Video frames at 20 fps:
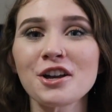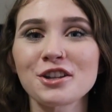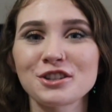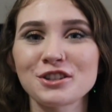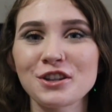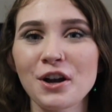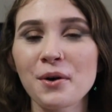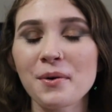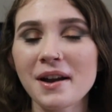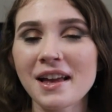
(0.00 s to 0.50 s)

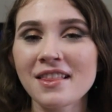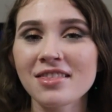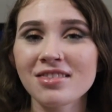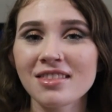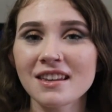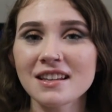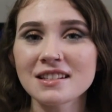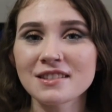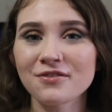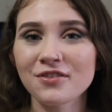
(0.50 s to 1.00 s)
So in
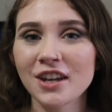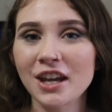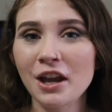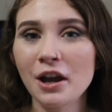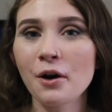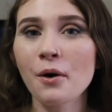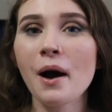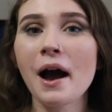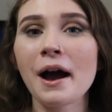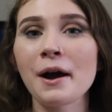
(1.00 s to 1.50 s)
this
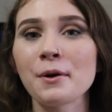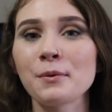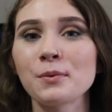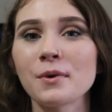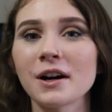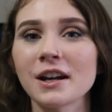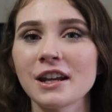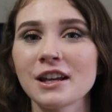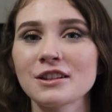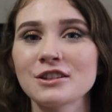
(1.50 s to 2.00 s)
video I
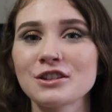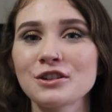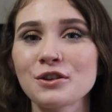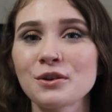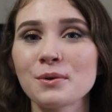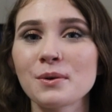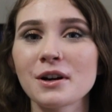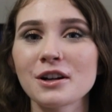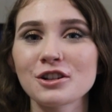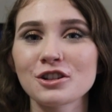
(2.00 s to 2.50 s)
wanted
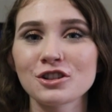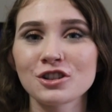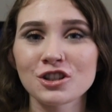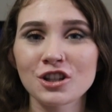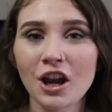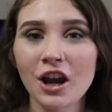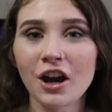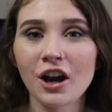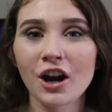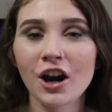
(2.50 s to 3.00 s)
to
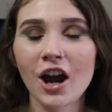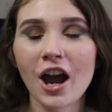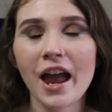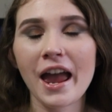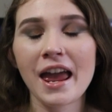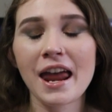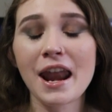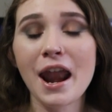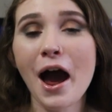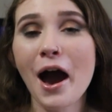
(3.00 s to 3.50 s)
share
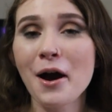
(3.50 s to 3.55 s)
an